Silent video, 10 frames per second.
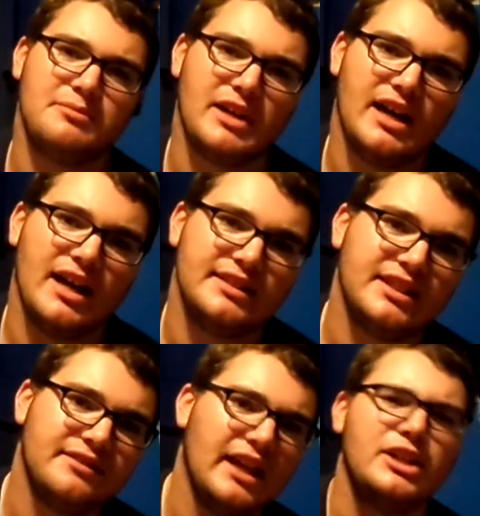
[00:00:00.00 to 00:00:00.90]
guys,
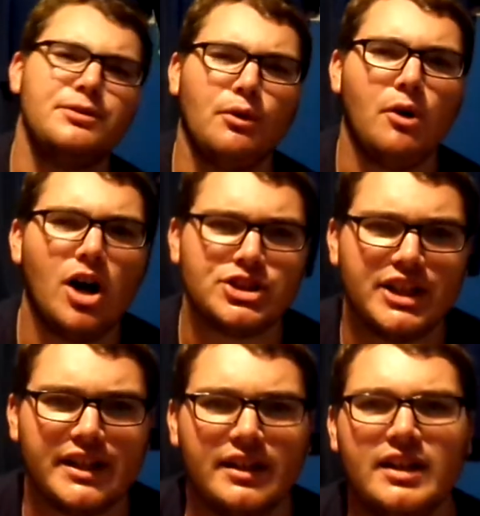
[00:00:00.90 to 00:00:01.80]
thank you for
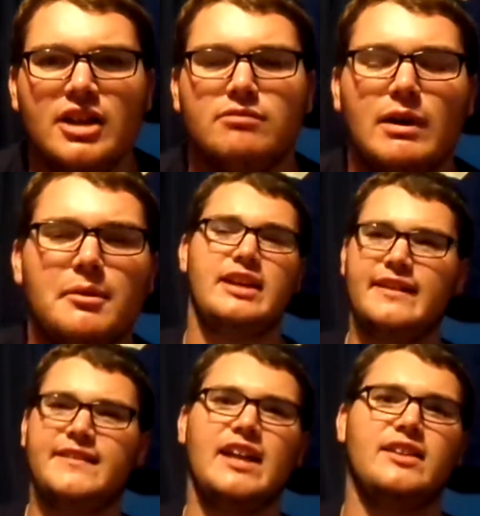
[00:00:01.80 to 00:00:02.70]
watching. Remember to
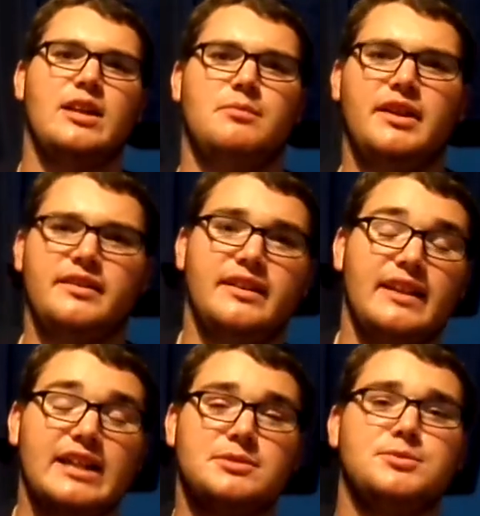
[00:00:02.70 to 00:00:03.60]
hit that like button and
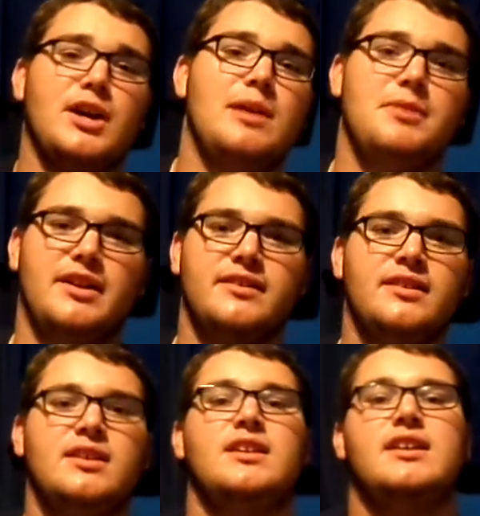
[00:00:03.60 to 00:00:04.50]
that subscribe button.
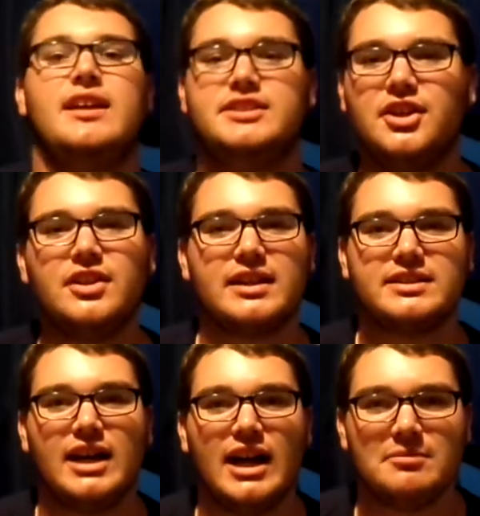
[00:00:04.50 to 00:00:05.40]
Until next
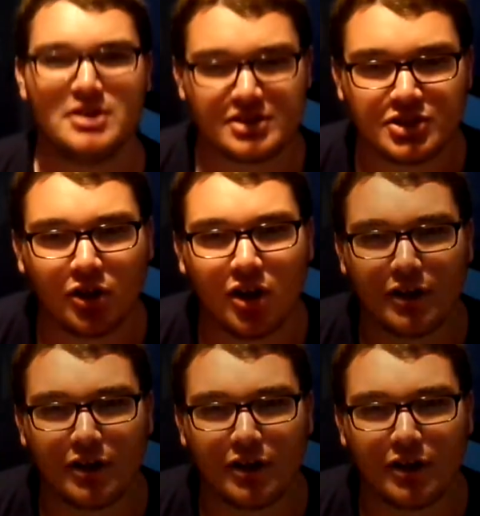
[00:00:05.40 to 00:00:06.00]
time, so long,